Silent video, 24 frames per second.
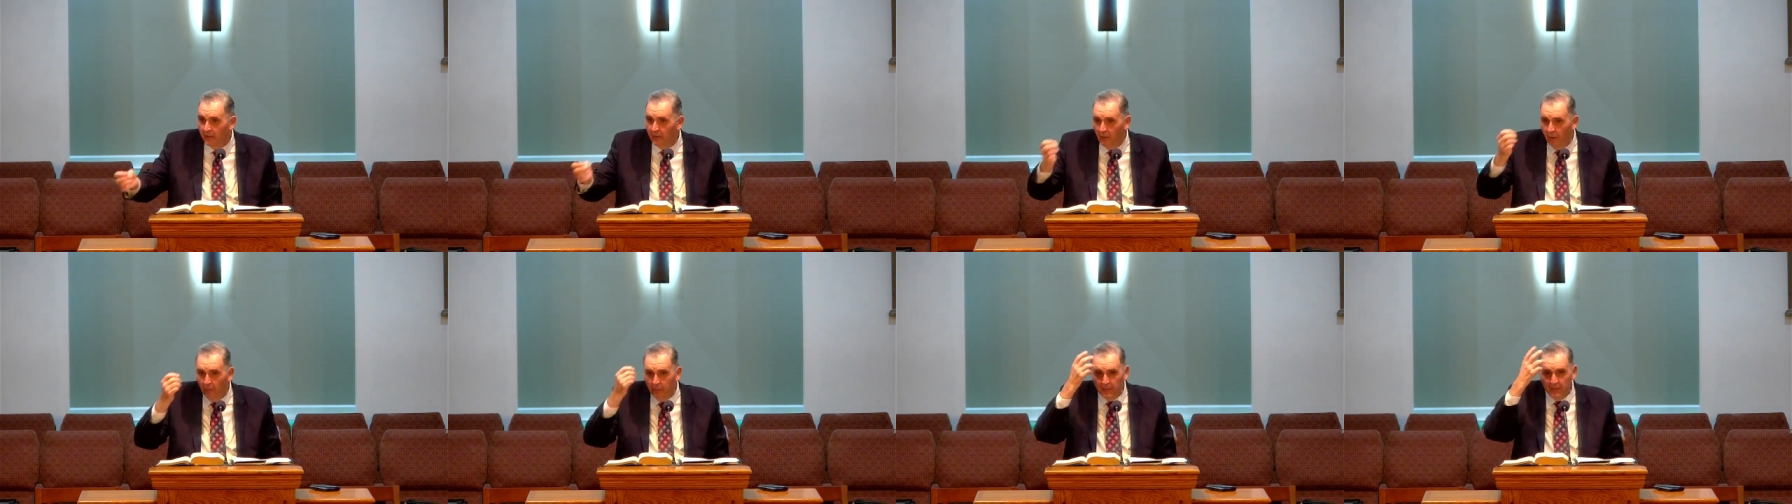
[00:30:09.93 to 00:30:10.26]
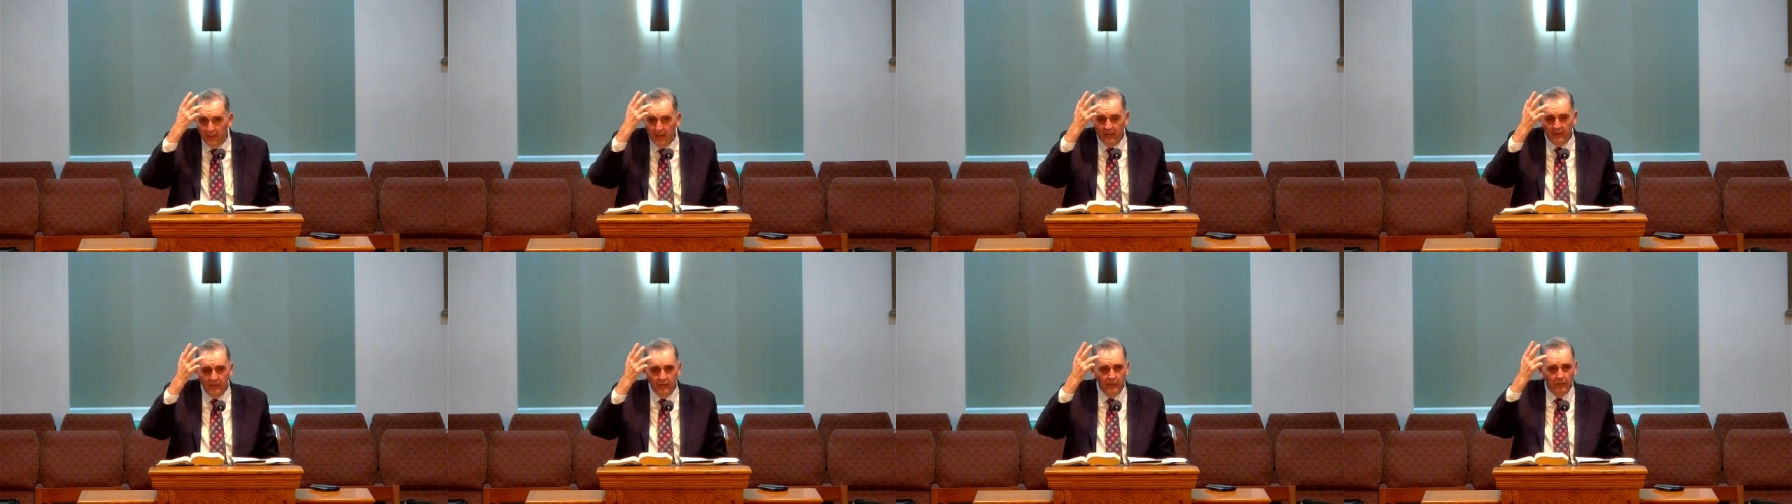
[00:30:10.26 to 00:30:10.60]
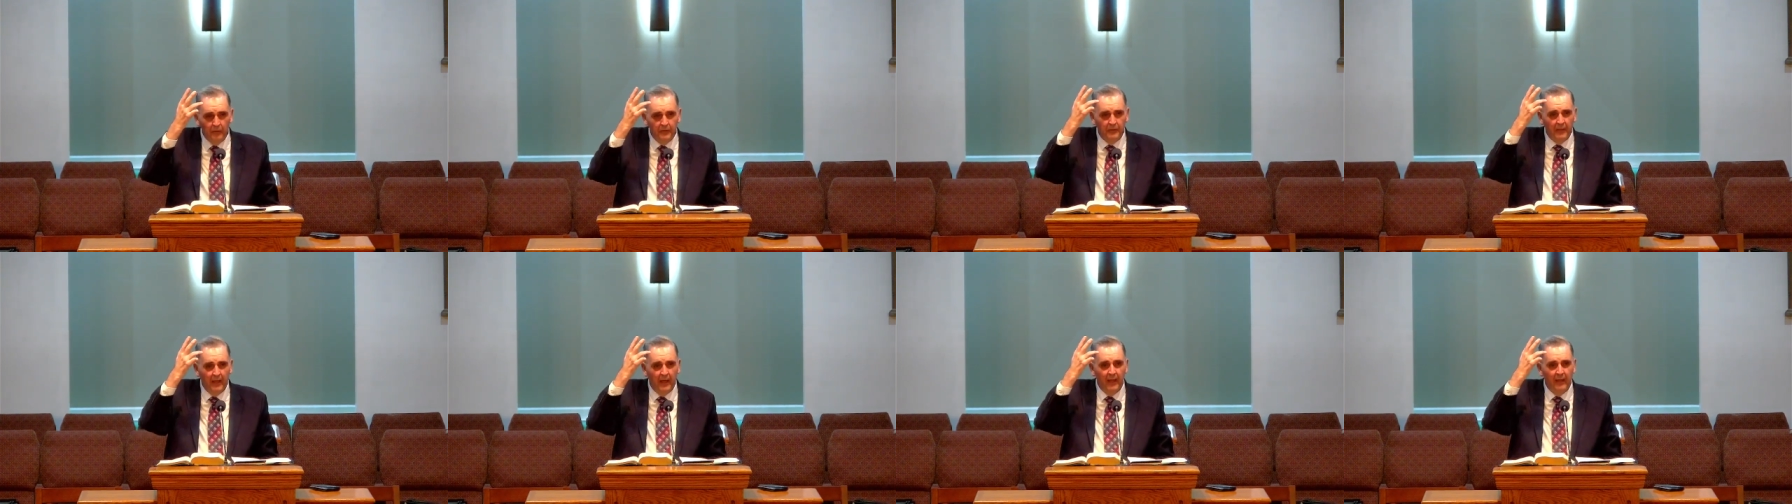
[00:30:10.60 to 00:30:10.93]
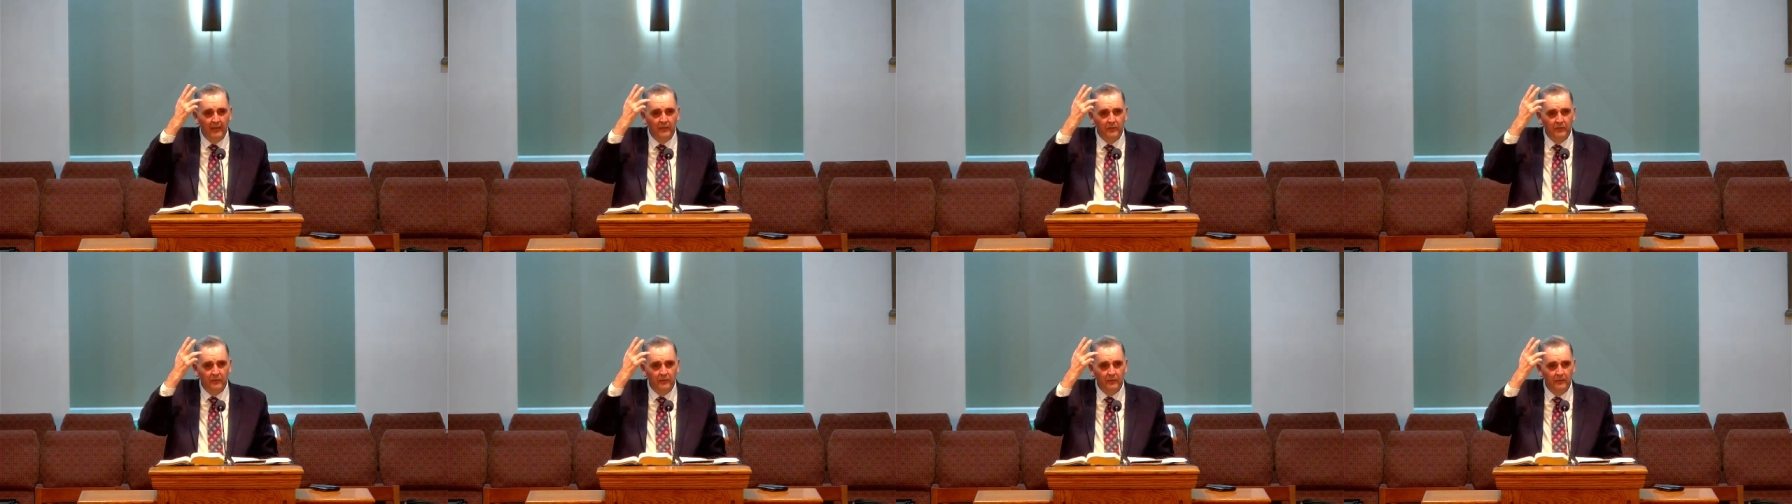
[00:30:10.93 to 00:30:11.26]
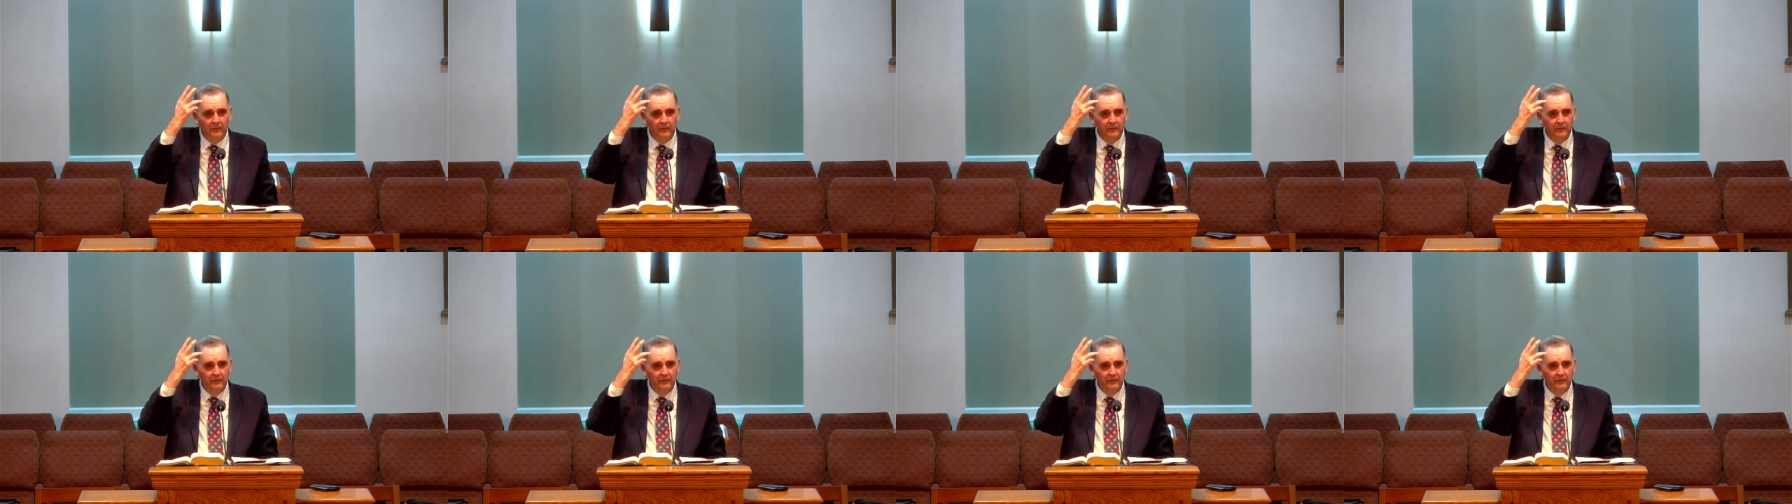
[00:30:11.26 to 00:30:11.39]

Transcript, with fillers: opened that girl's eyes.